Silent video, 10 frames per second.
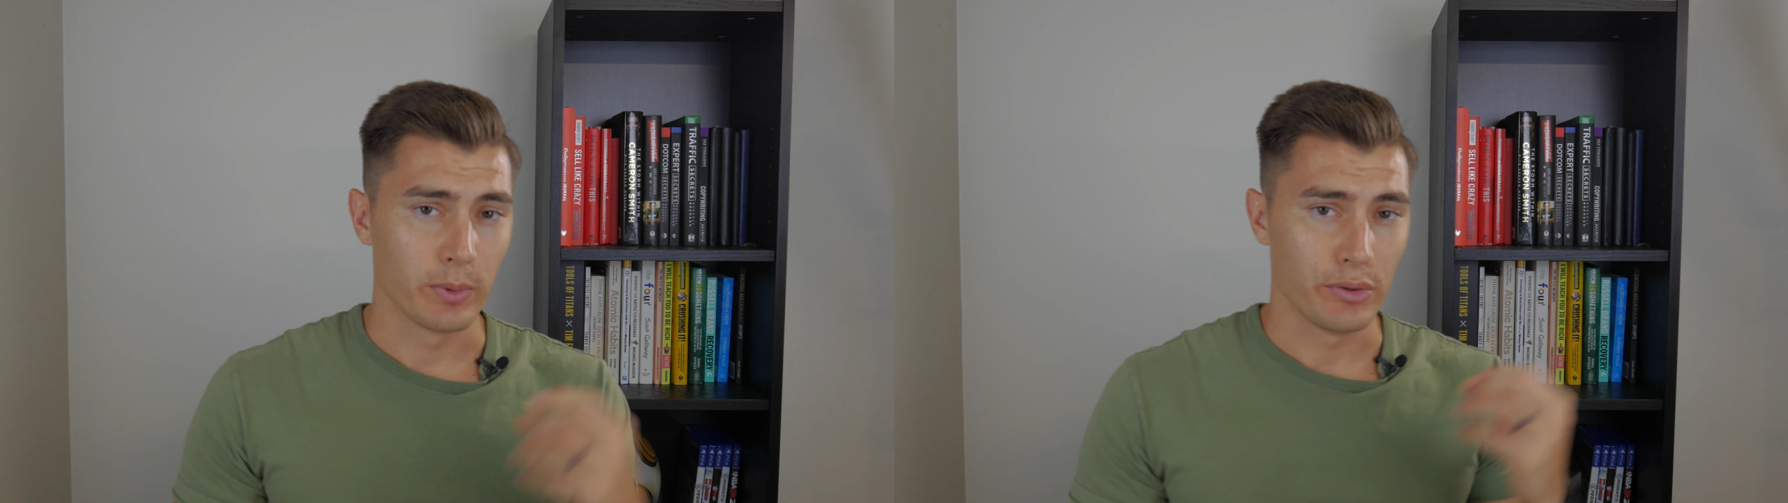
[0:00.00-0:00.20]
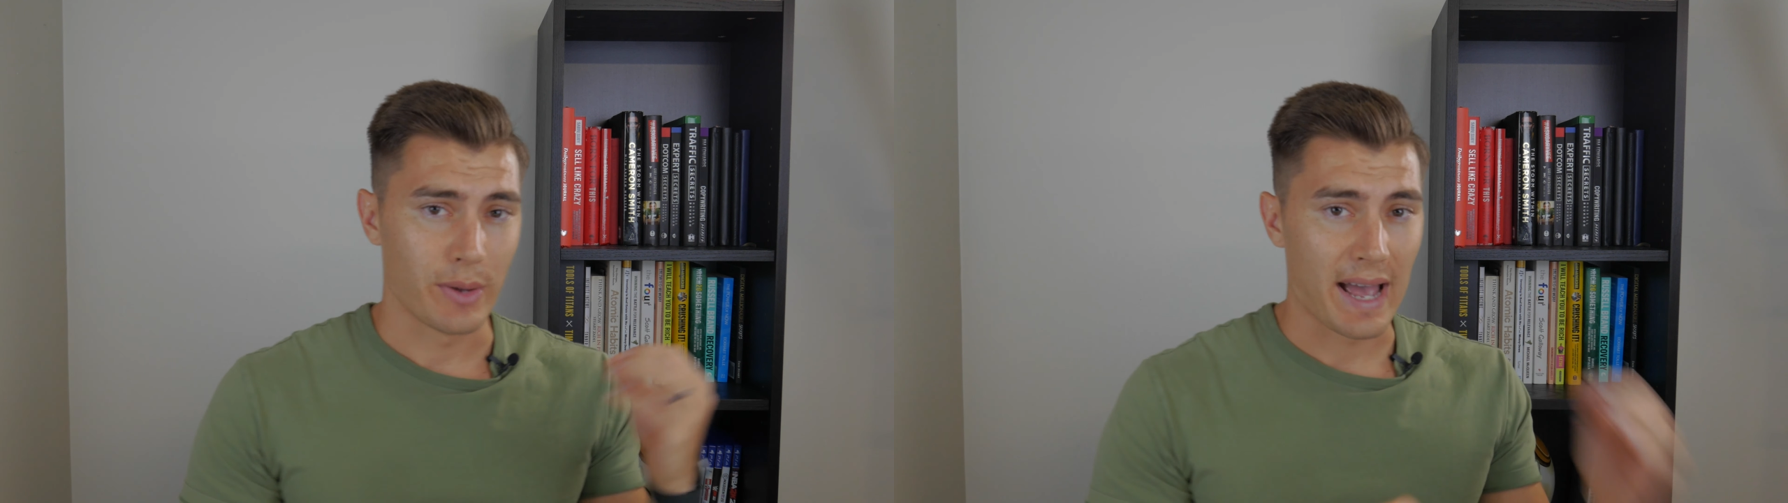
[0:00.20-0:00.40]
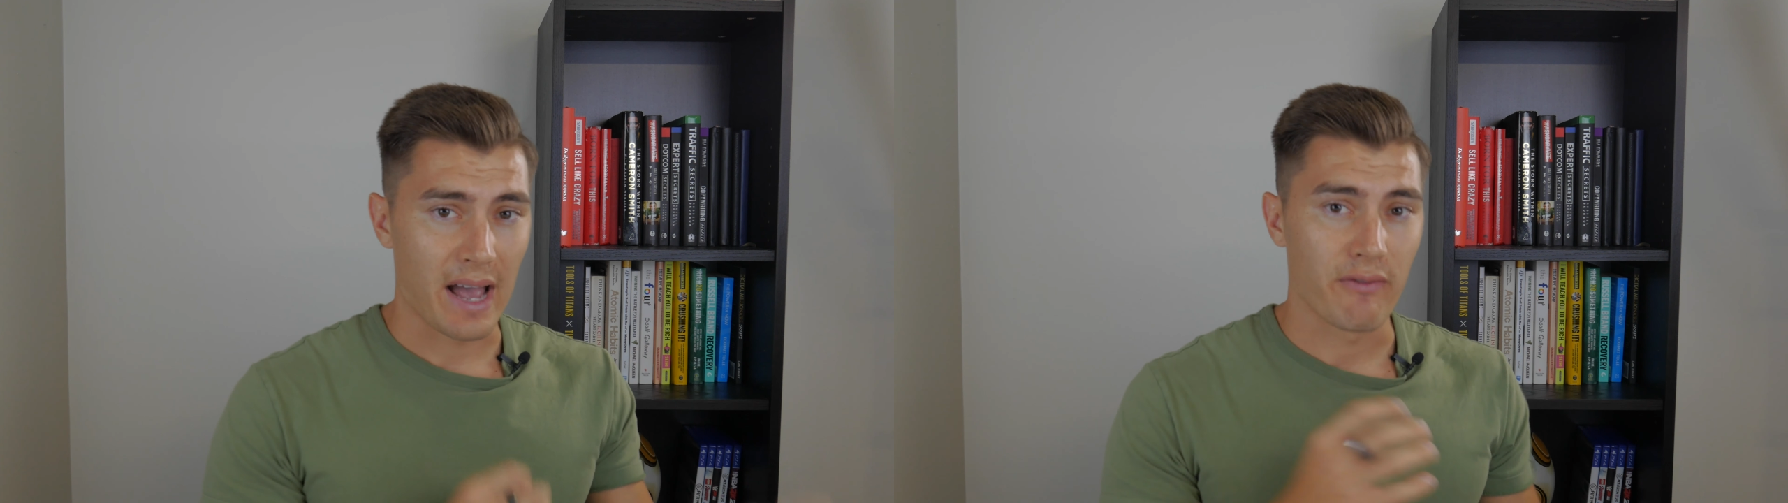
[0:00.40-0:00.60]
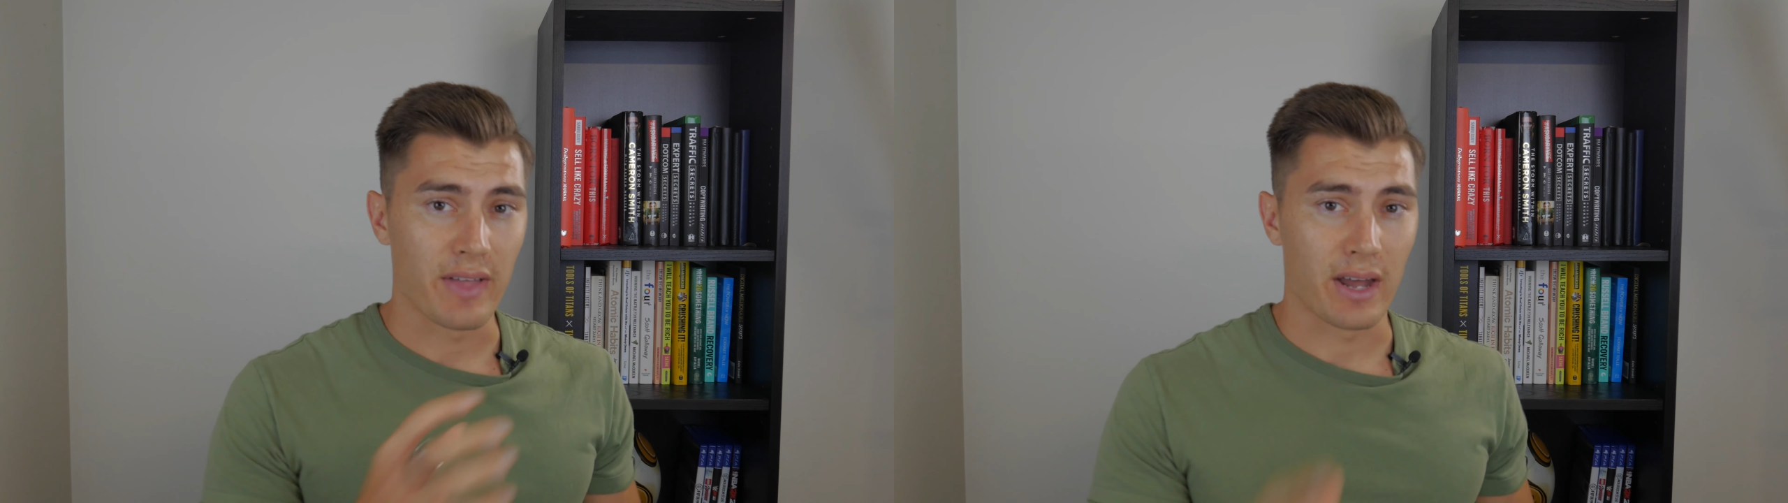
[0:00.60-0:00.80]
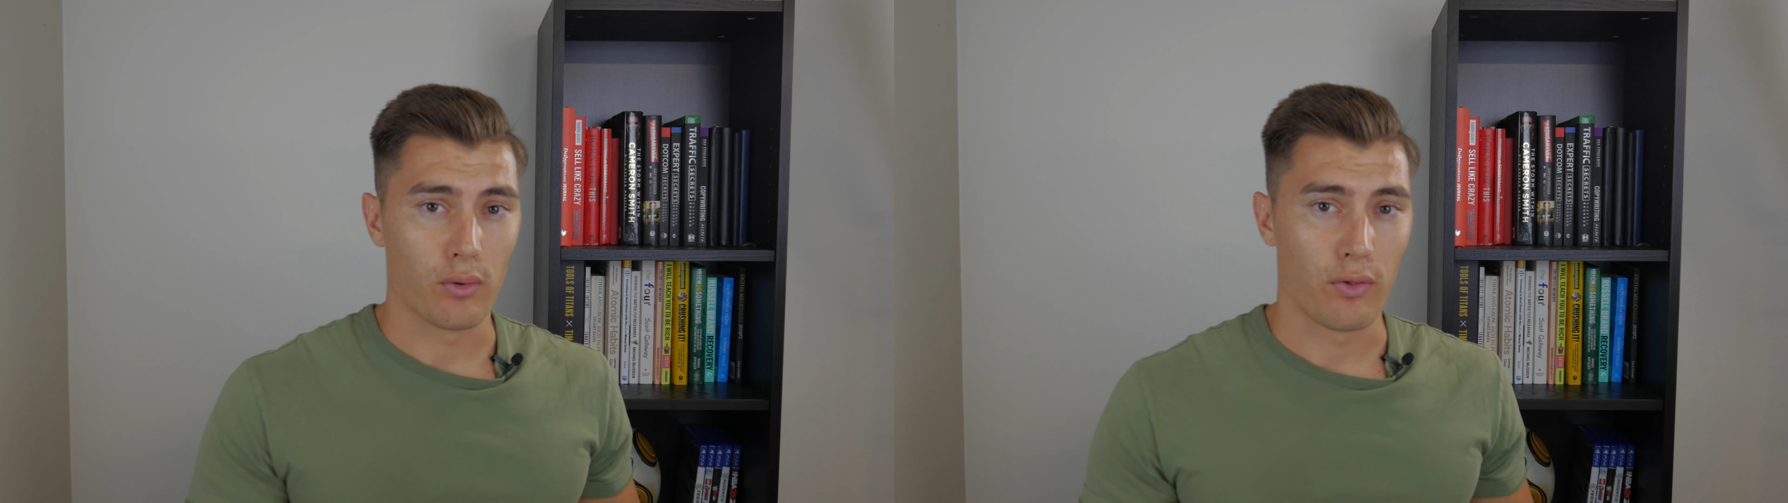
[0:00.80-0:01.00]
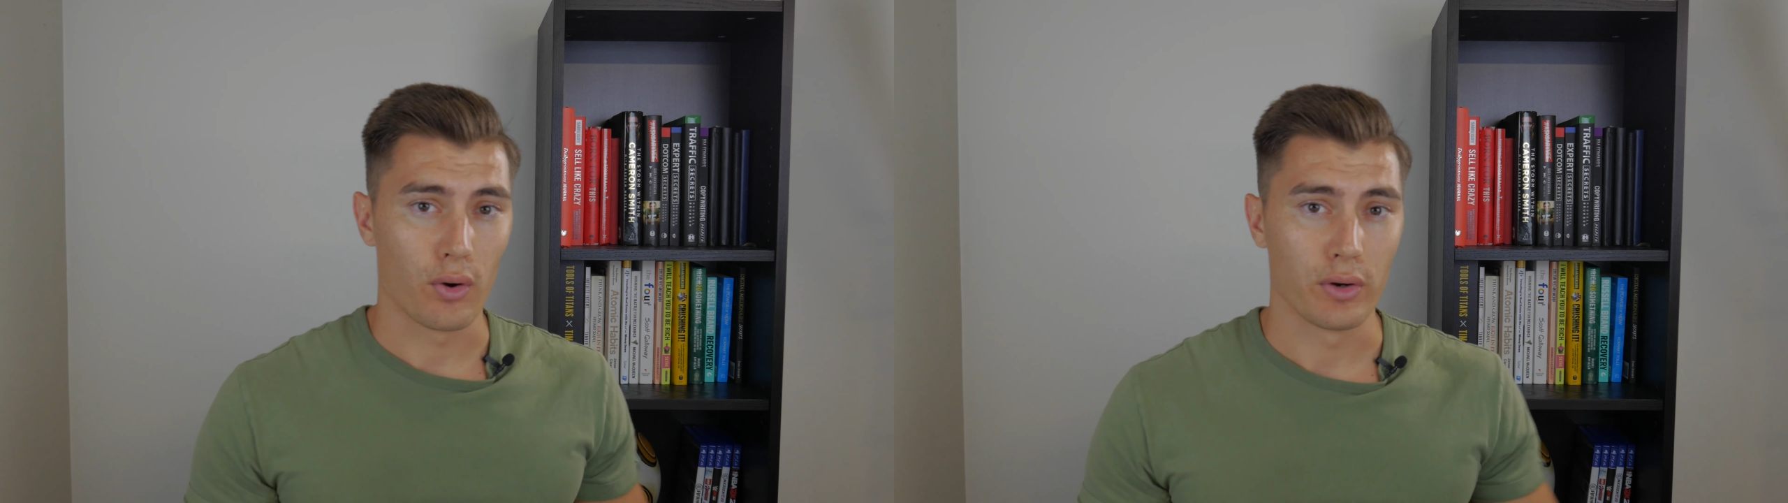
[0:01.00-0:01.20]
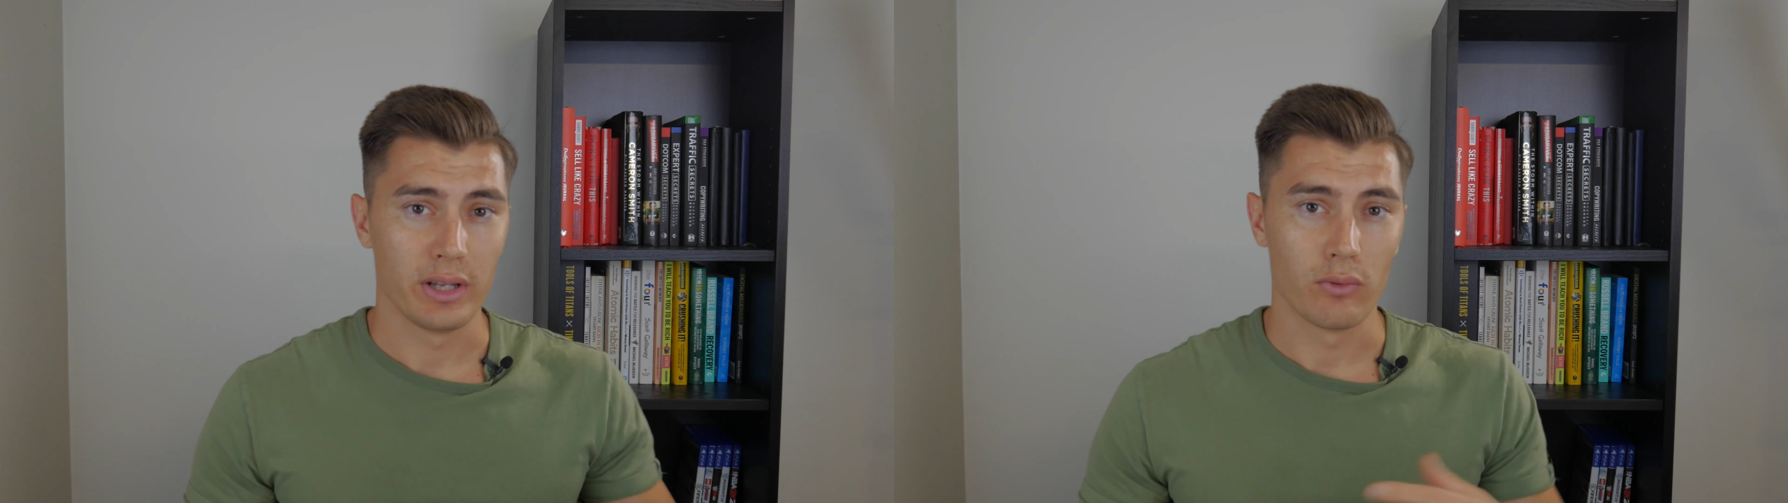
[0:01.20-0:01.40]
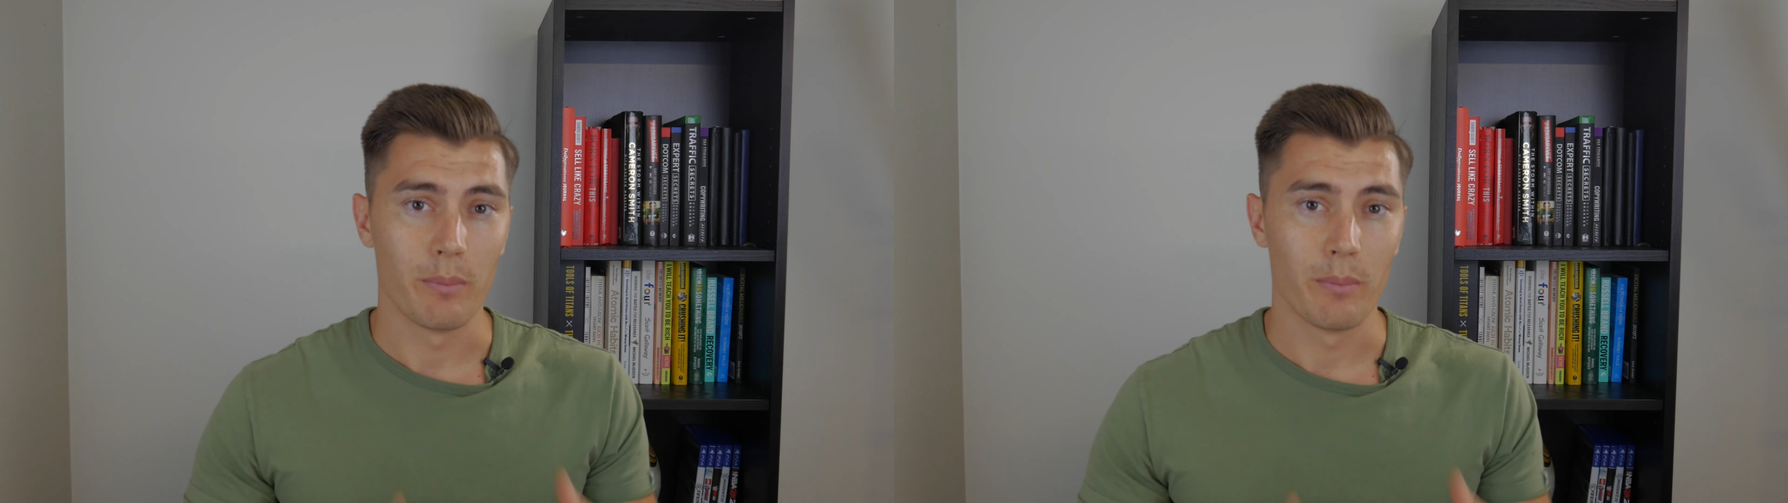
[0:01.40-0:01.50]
when you have that authority and